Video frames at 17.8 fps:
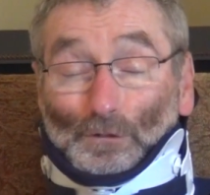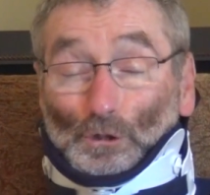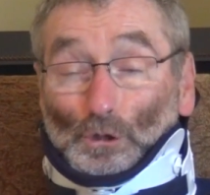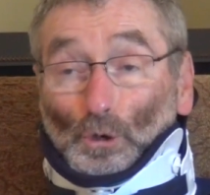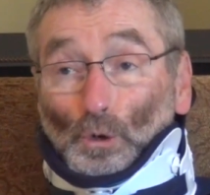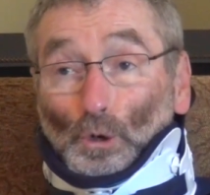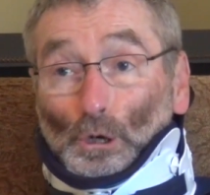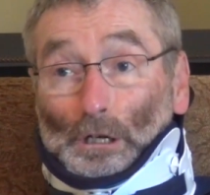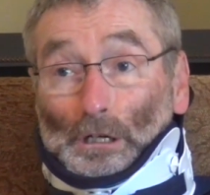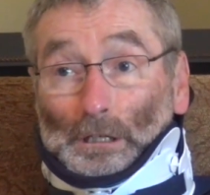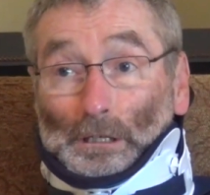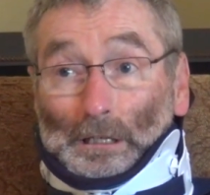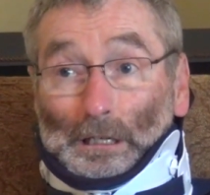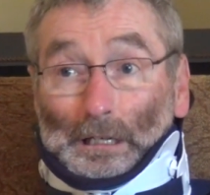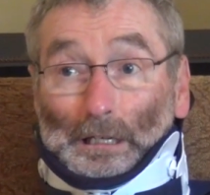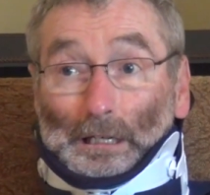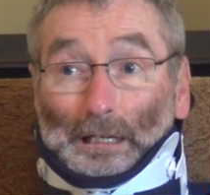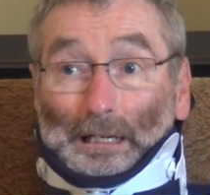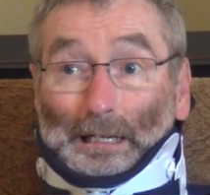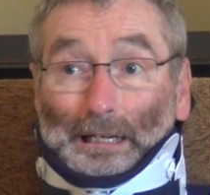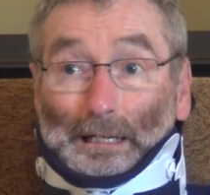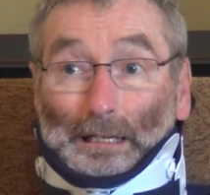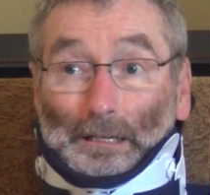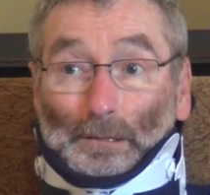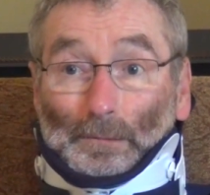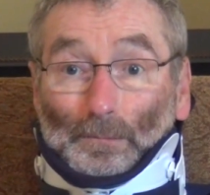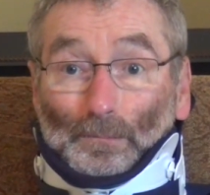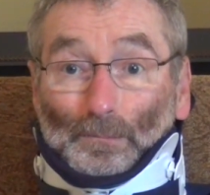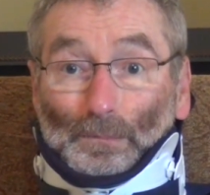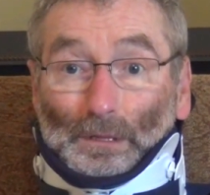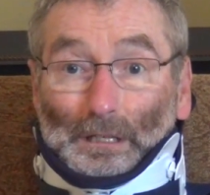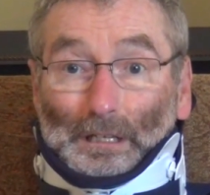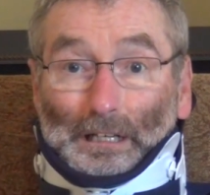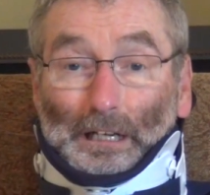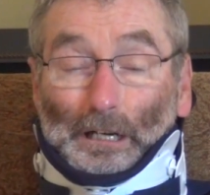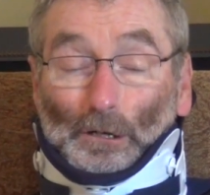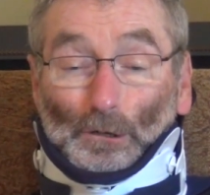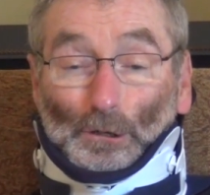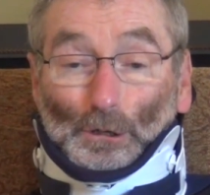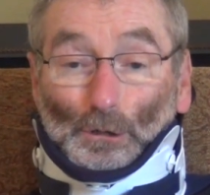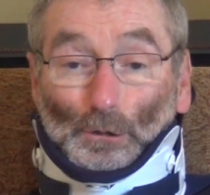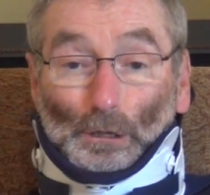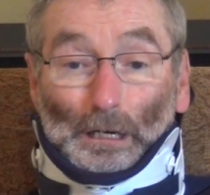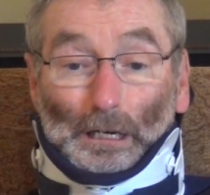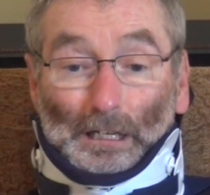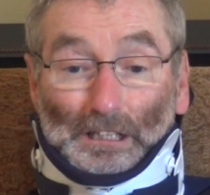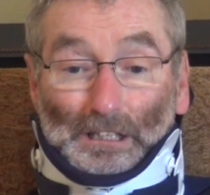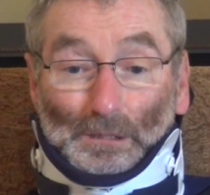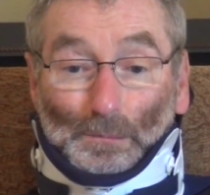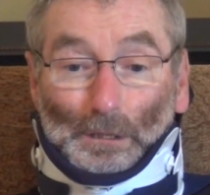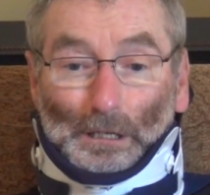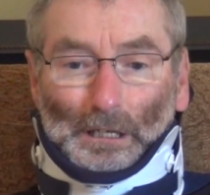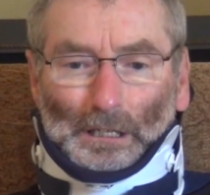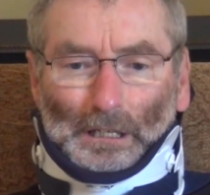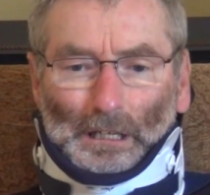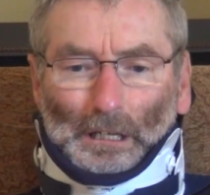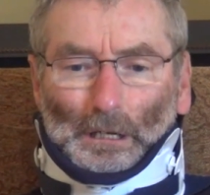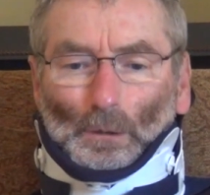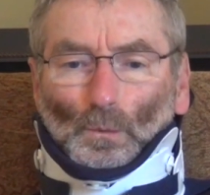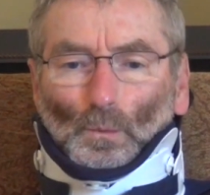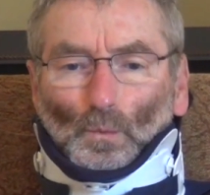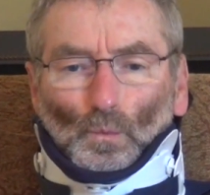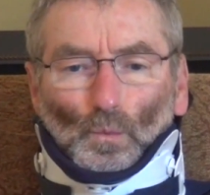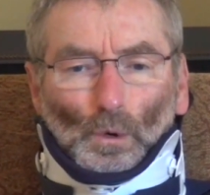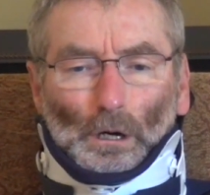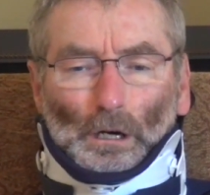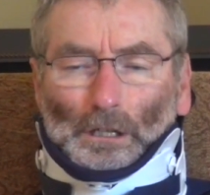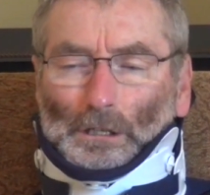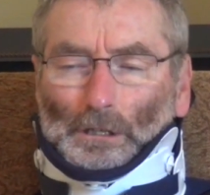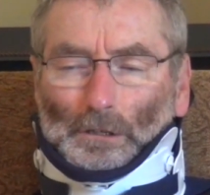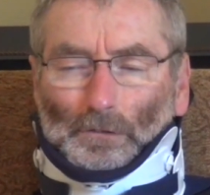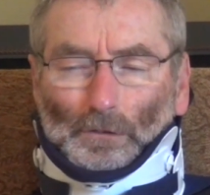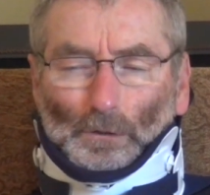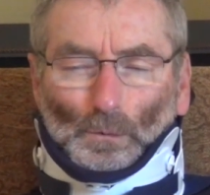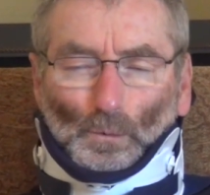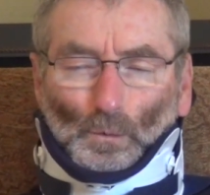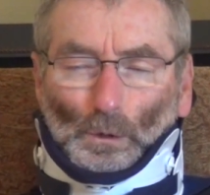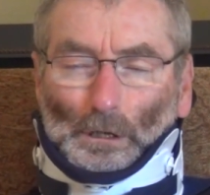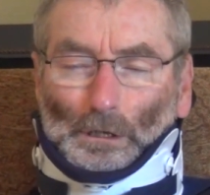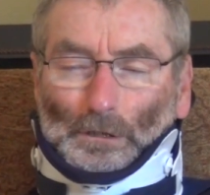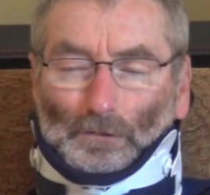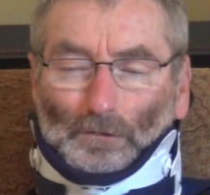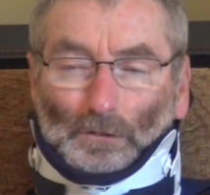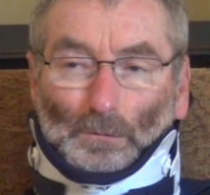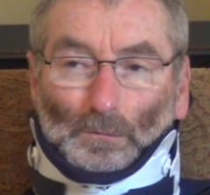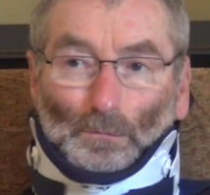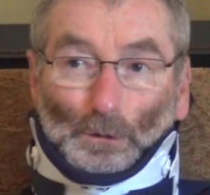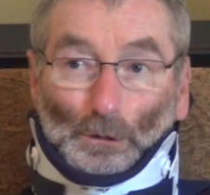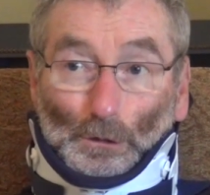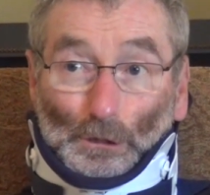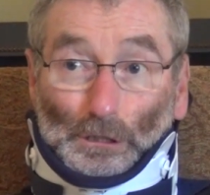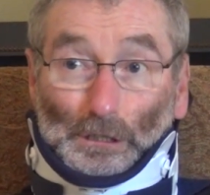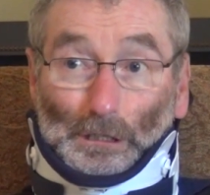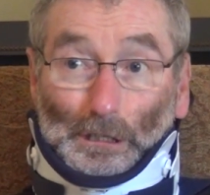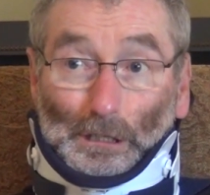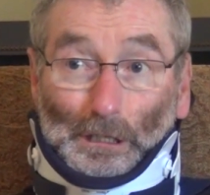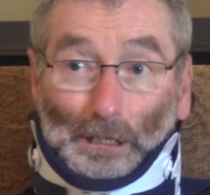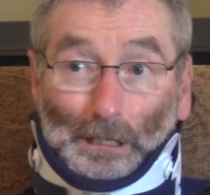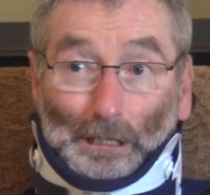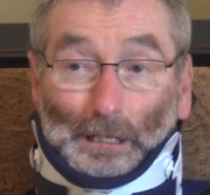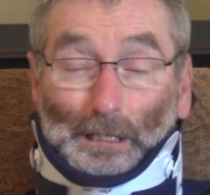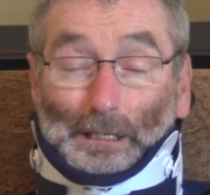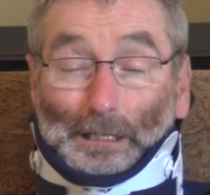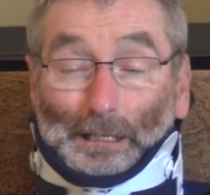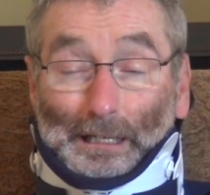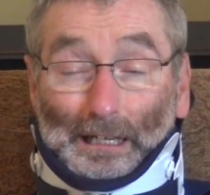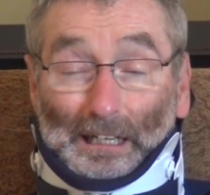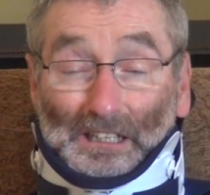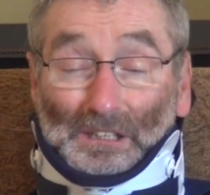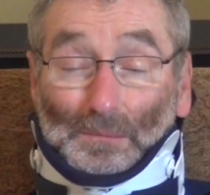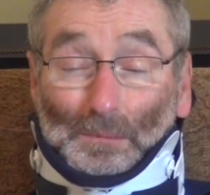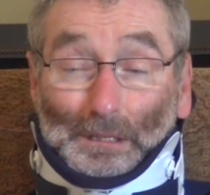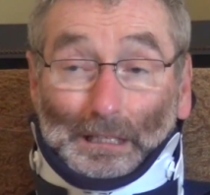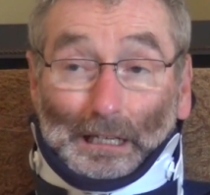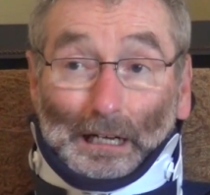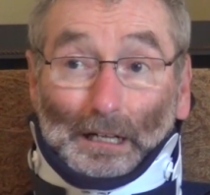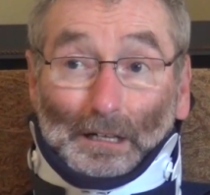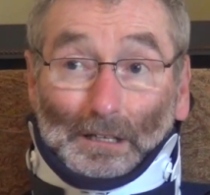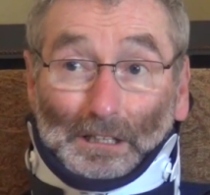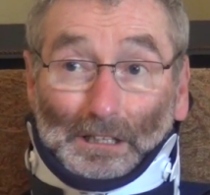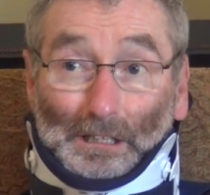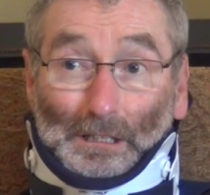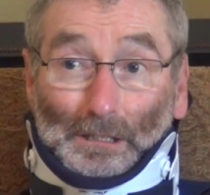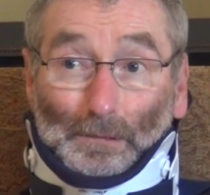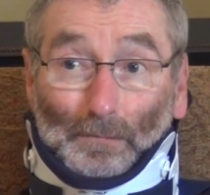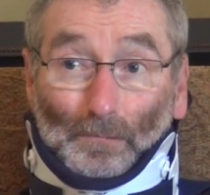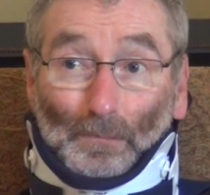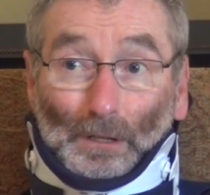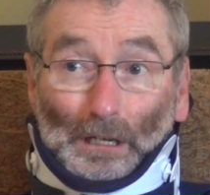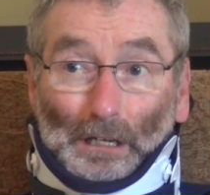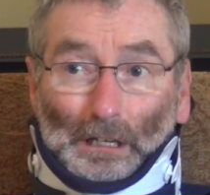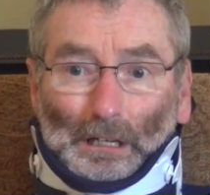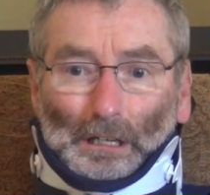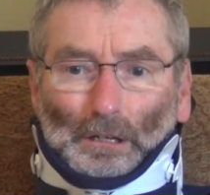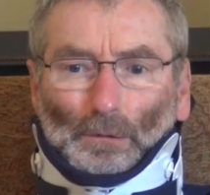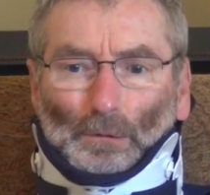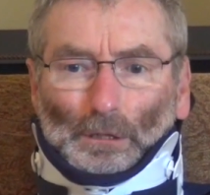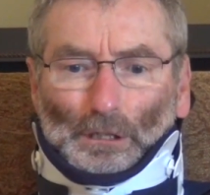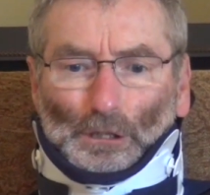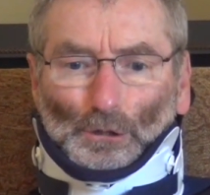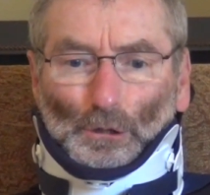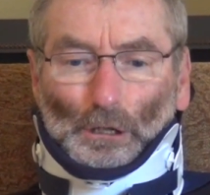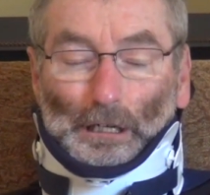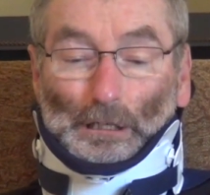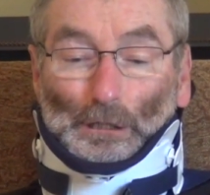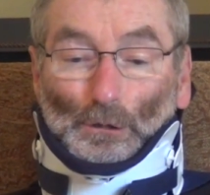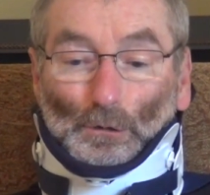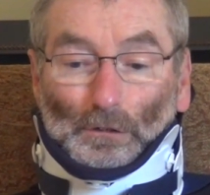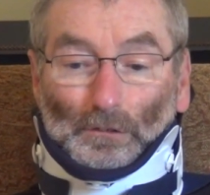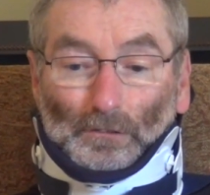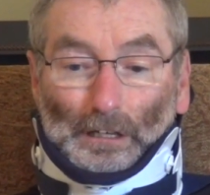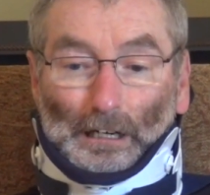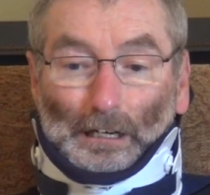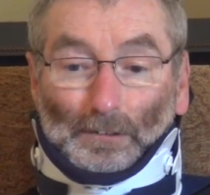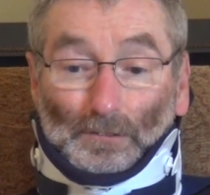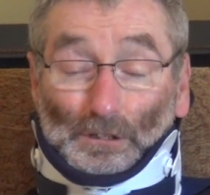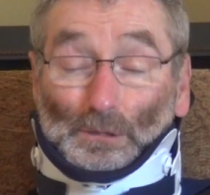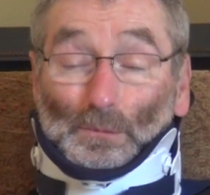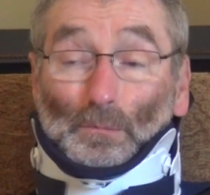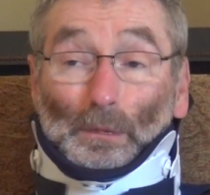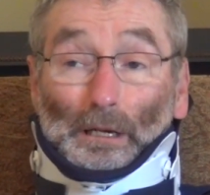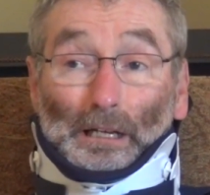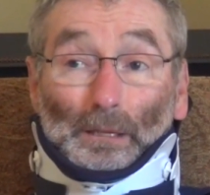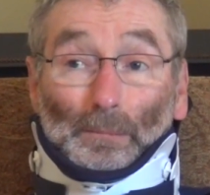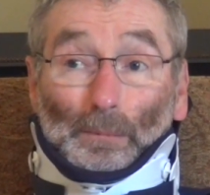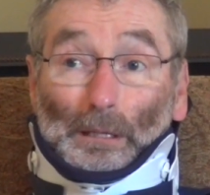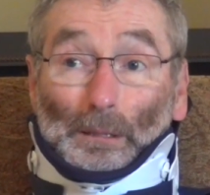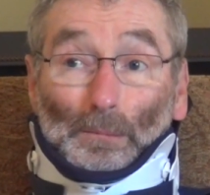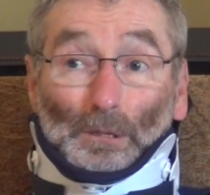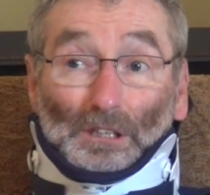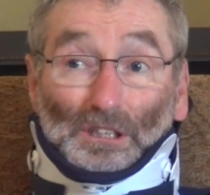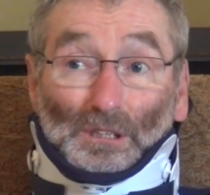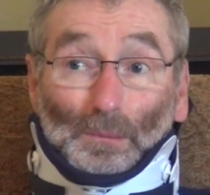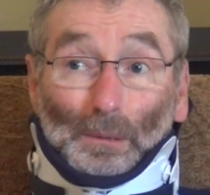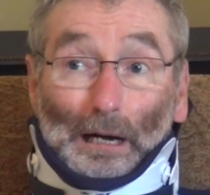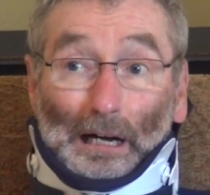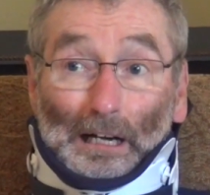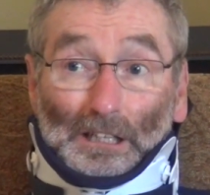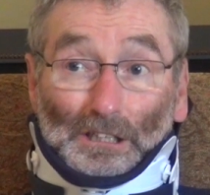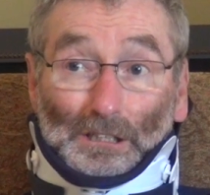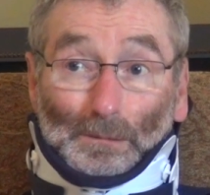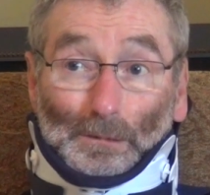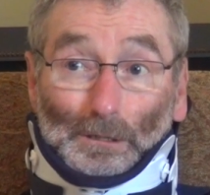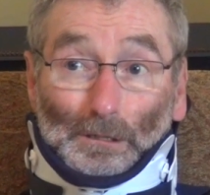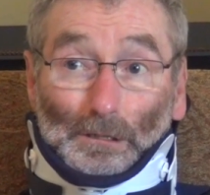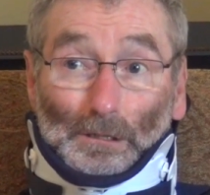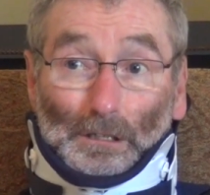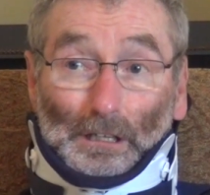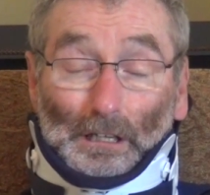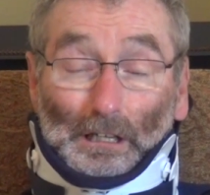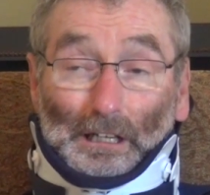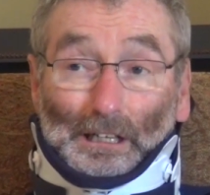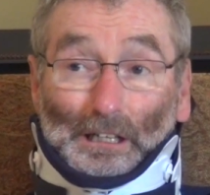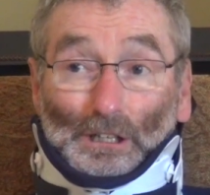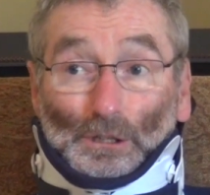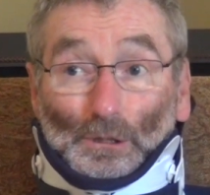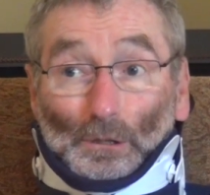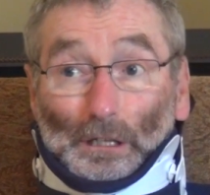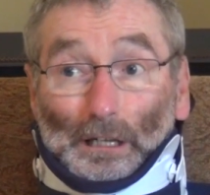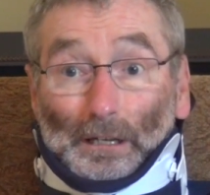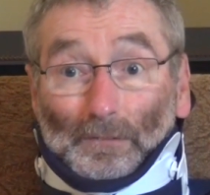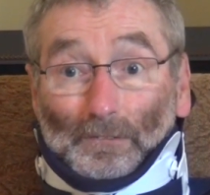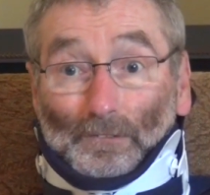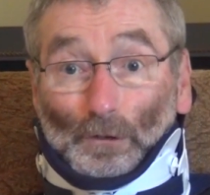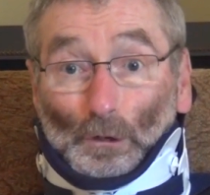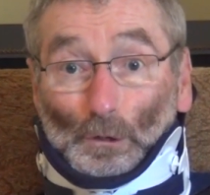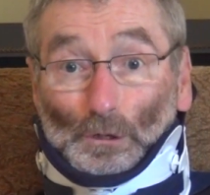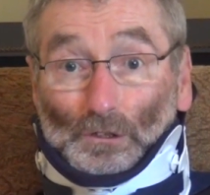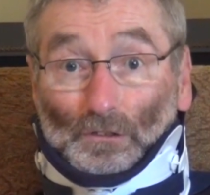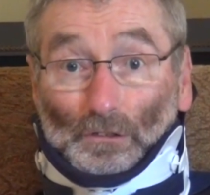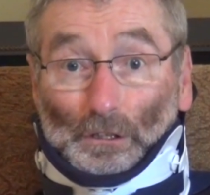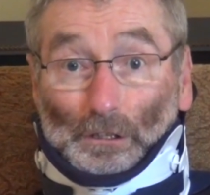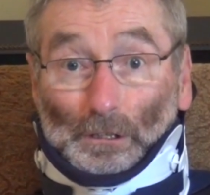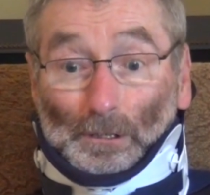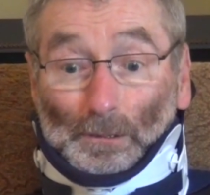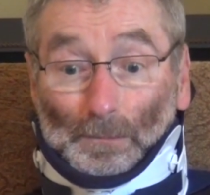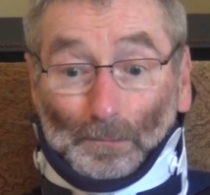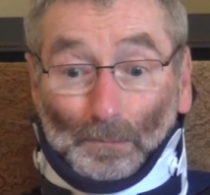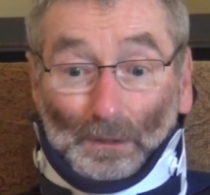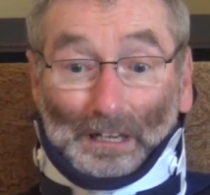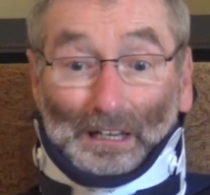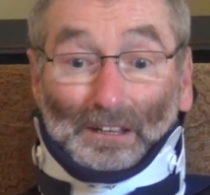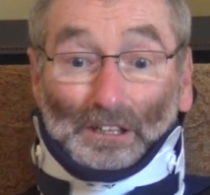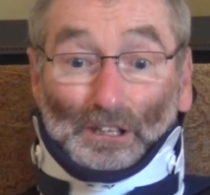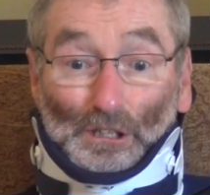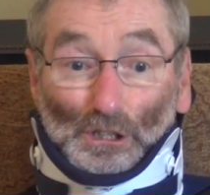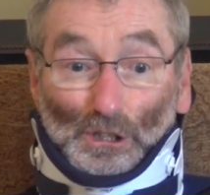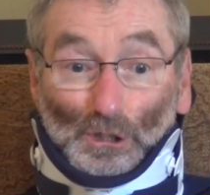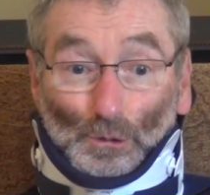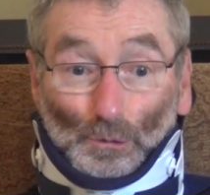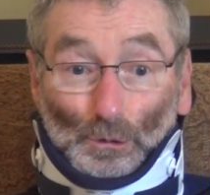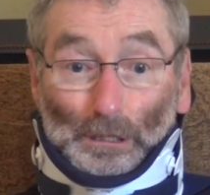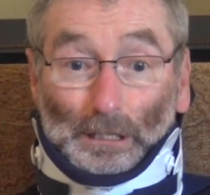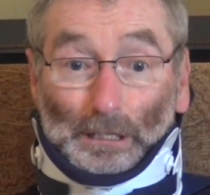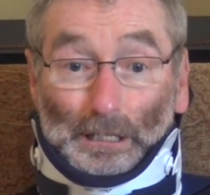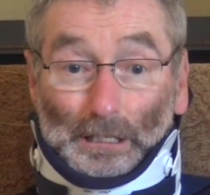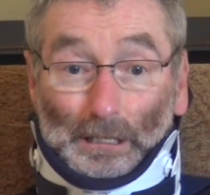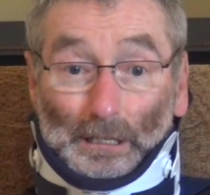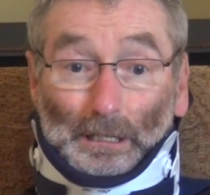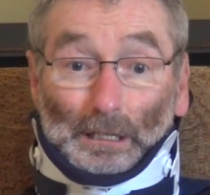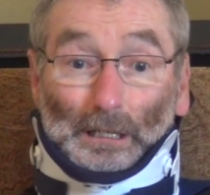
joy, characterized by wonderful music and hospitality. Really try to involve as many people as possible so that folks feel this is really